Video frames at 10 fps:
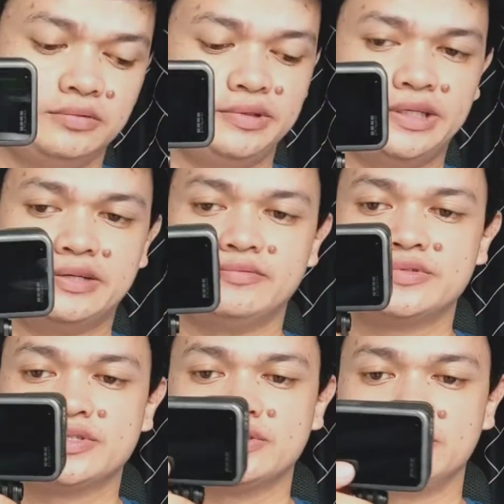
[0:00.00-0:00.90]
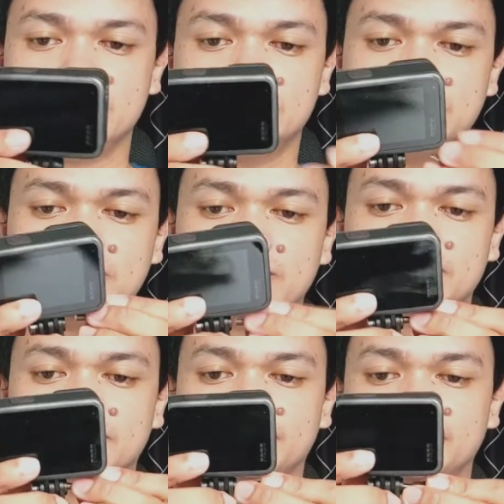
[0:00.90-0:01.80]
We have to
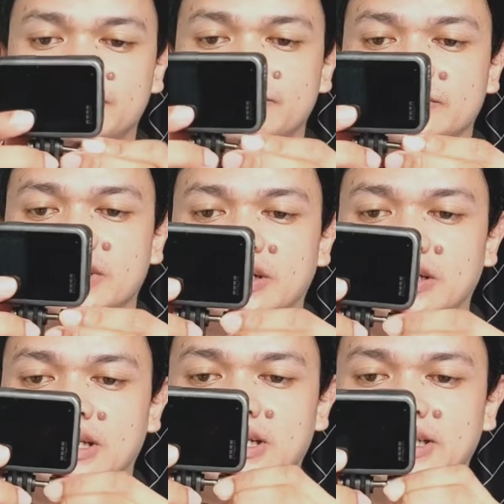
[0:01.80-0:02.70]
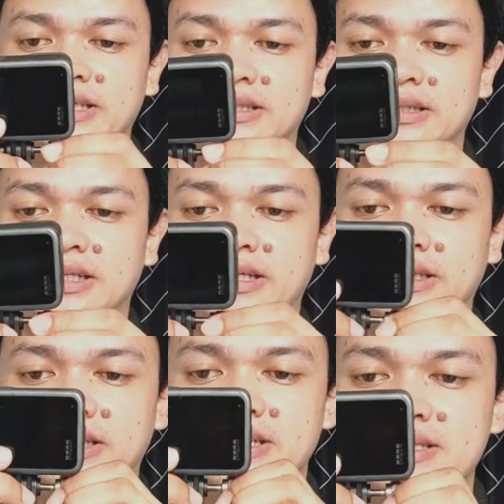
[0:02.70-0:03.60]
lock it
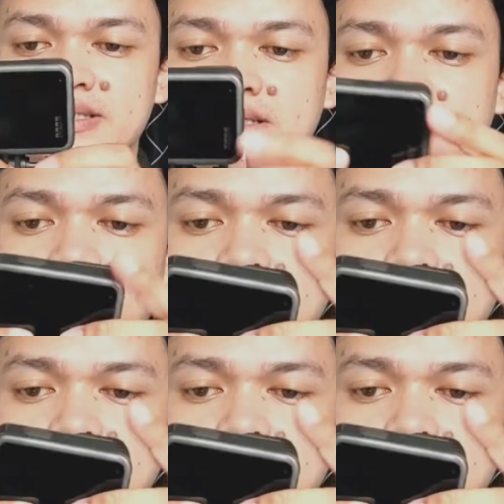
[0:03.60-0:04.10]
like this.